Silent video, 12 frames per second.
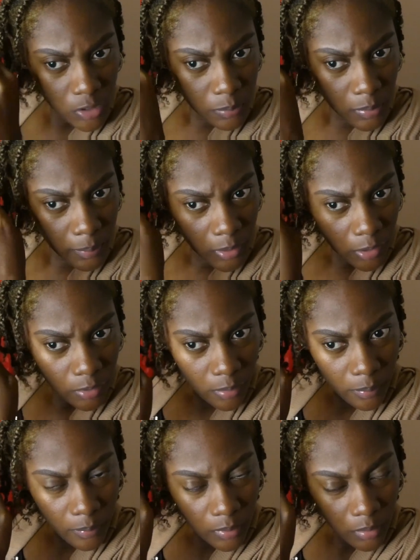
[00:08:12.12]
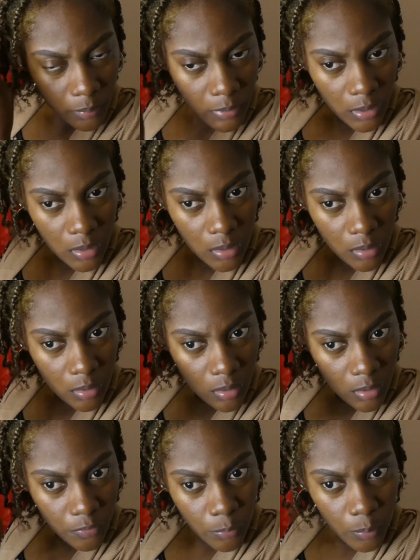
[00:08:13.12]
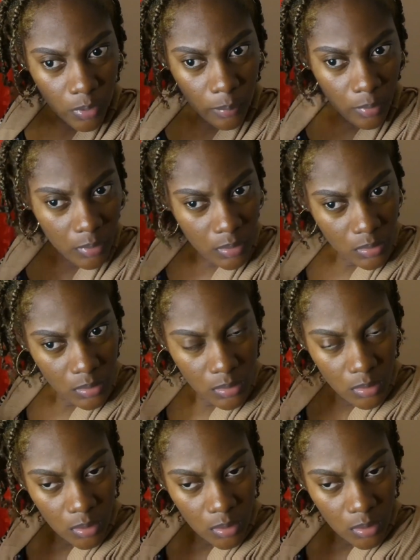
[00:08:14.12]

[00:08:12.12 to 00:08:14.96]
Bring my hair up and I have, yeah, I have to worry about this.